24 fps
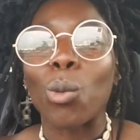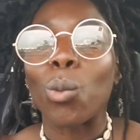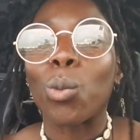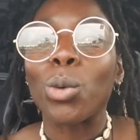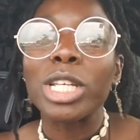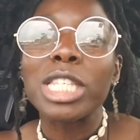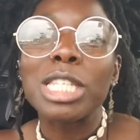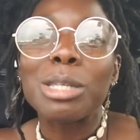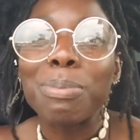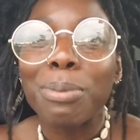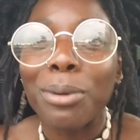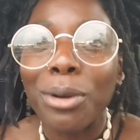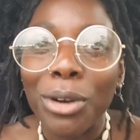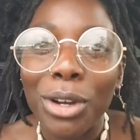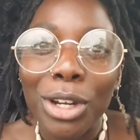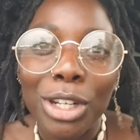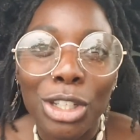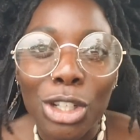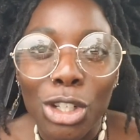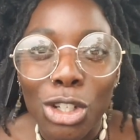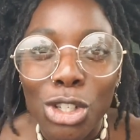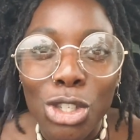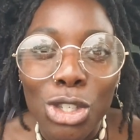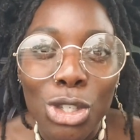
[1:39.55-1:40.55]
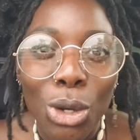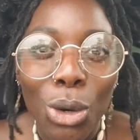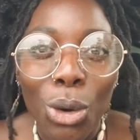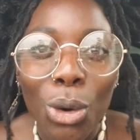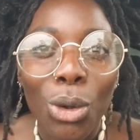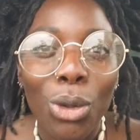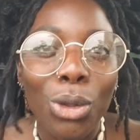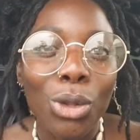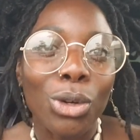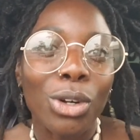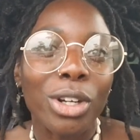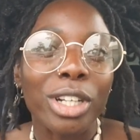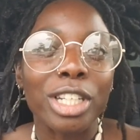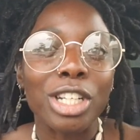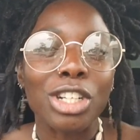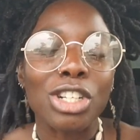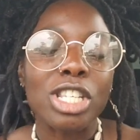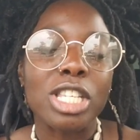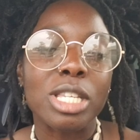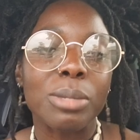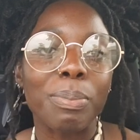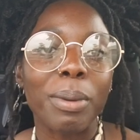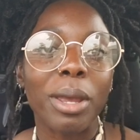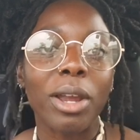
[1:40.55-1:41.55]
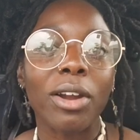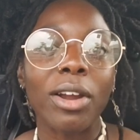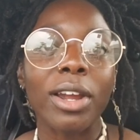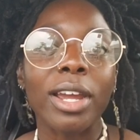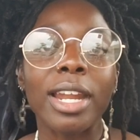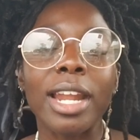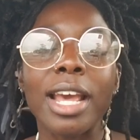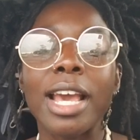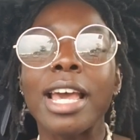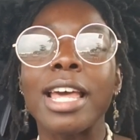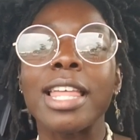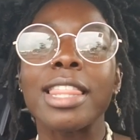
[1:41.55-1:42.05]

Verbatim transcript: whisper in your soul or in your spirit